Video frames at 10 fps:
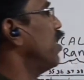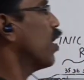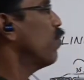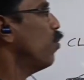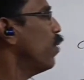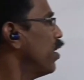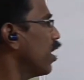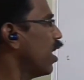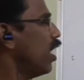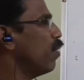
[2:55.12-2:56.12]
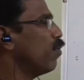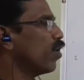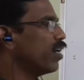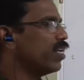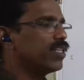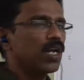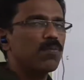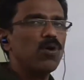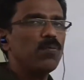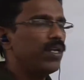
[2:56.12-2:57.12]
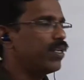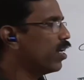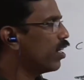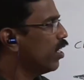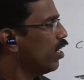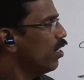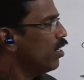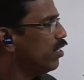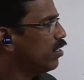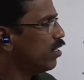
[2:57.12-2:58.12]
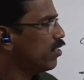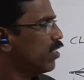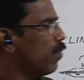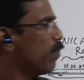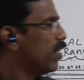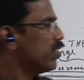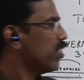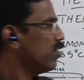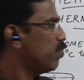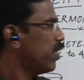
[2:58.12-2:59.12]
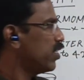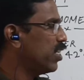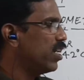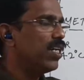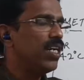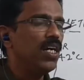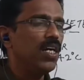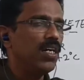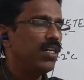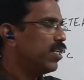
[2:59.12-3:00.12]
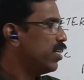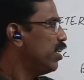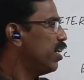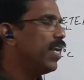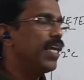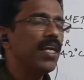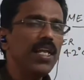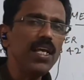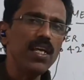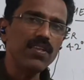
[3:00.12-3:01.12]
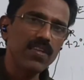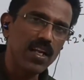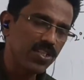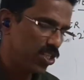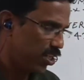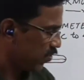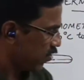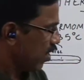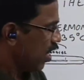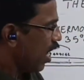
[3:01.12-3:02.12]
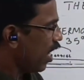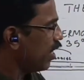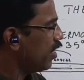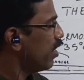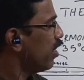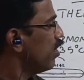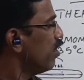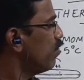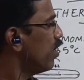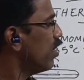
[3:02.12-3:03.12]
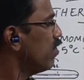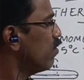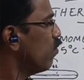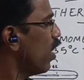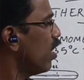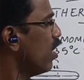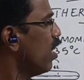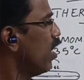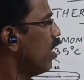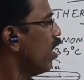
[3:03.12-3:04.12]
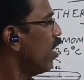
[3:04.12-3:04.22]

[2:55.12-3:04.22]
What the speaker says: thermometer and laboratory thermometer, the temperature is measured in degree Celsius. And if there is 1